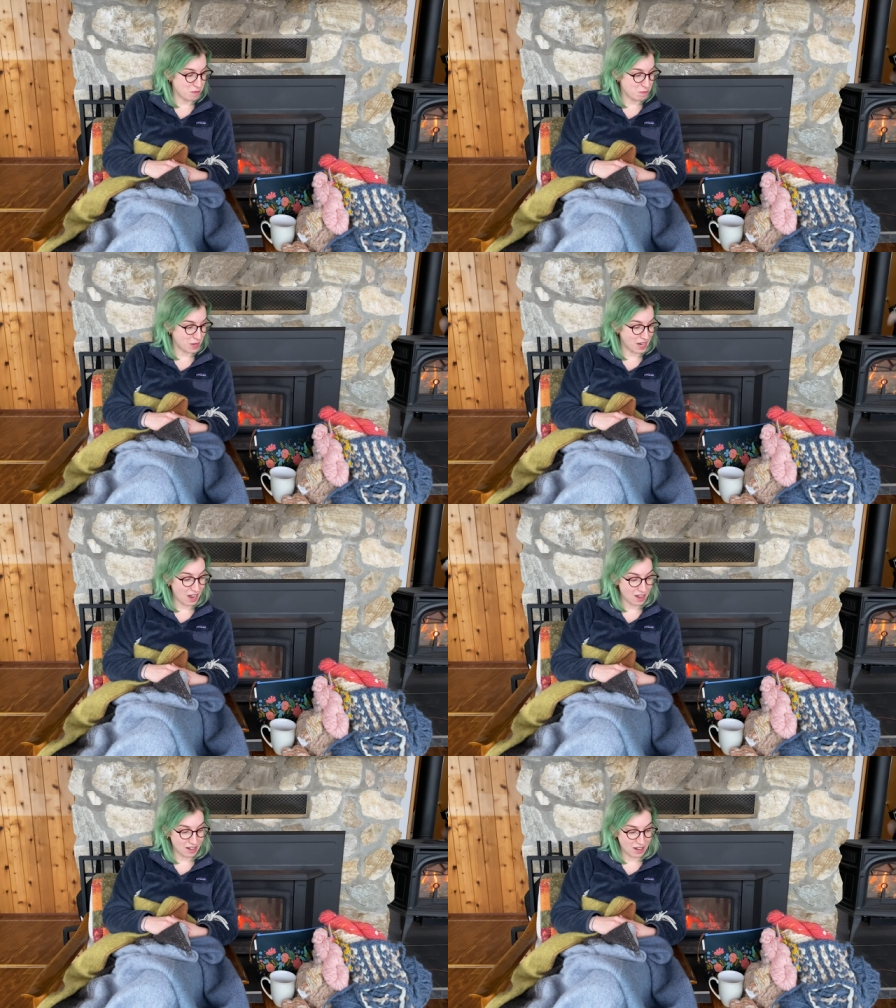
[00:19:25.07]
But
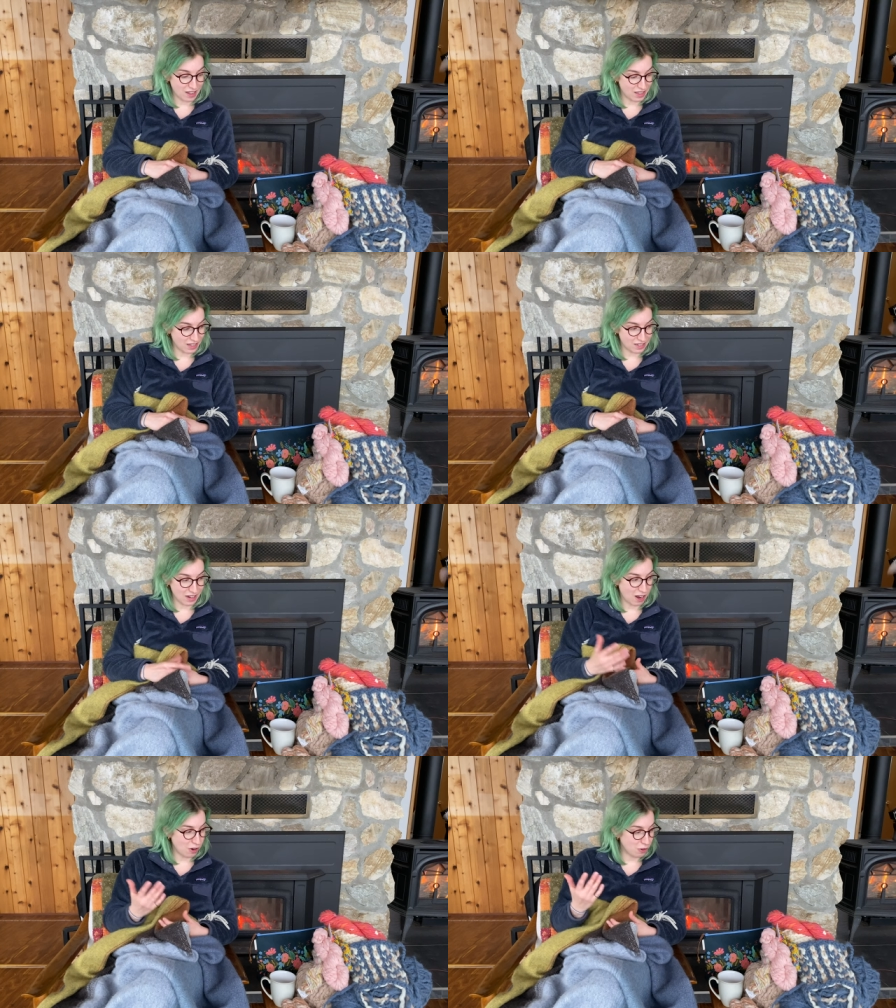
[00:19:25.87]
yeah, I think
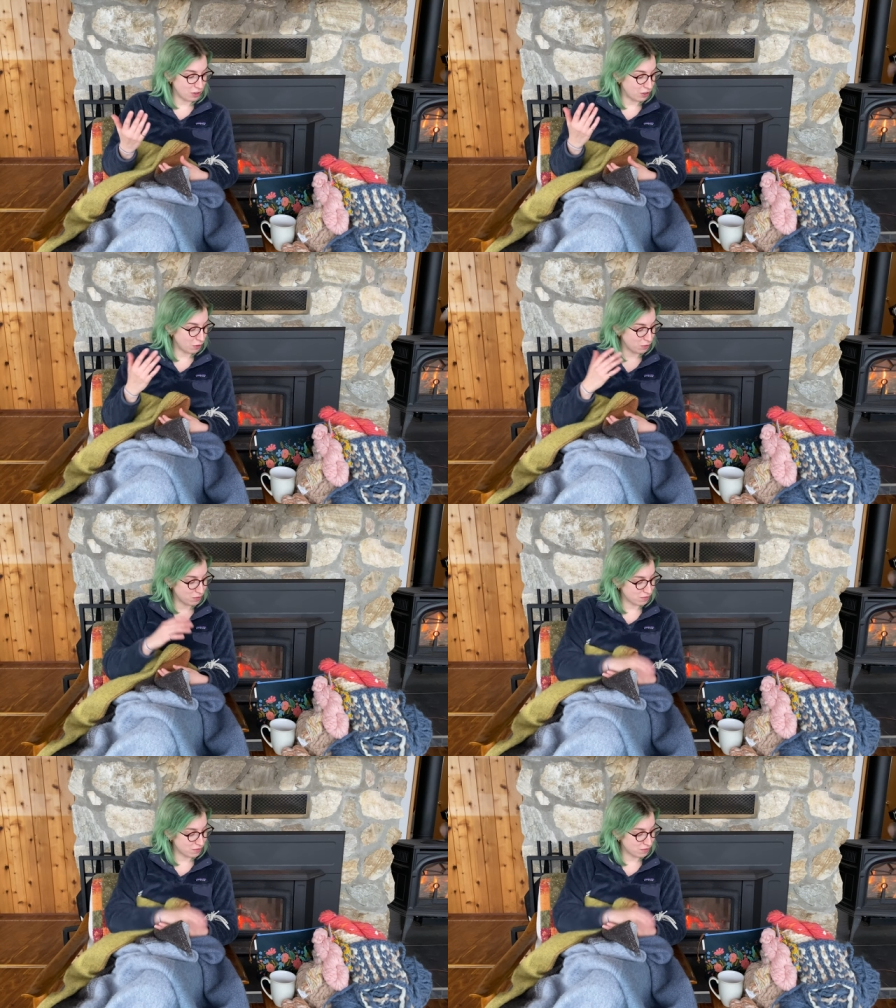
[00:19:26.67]
now, you know,